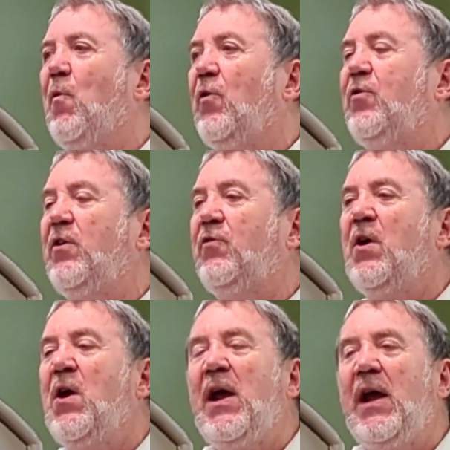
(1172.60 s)
Wars,
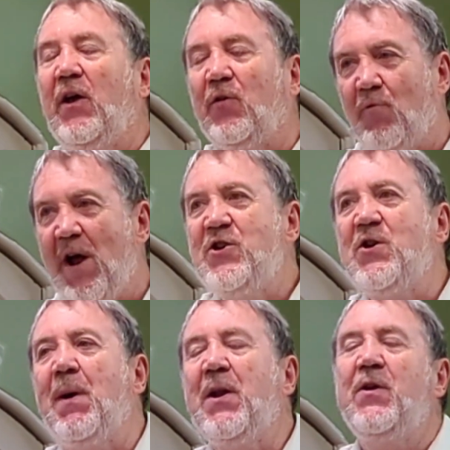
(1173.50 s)
his, his
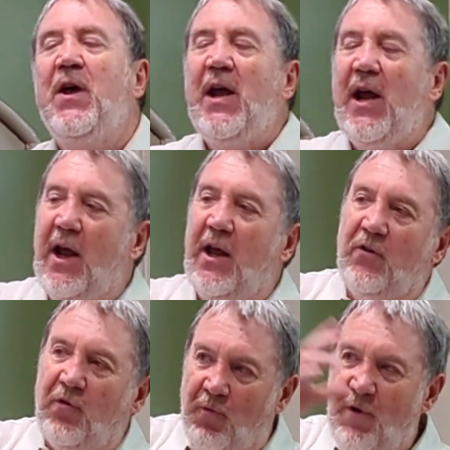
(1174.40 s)
regiment
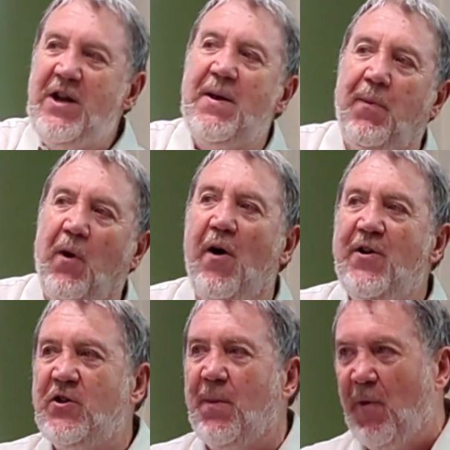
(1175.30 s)
is
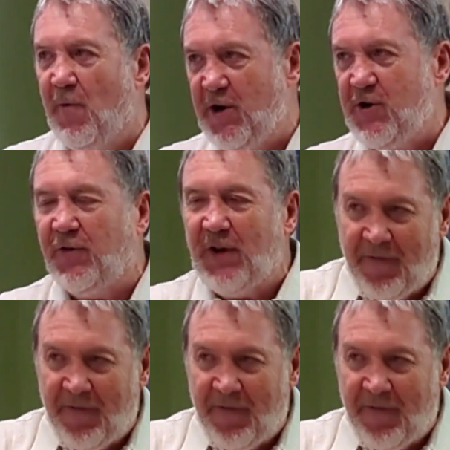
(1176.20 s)
redeployed to Mauritius.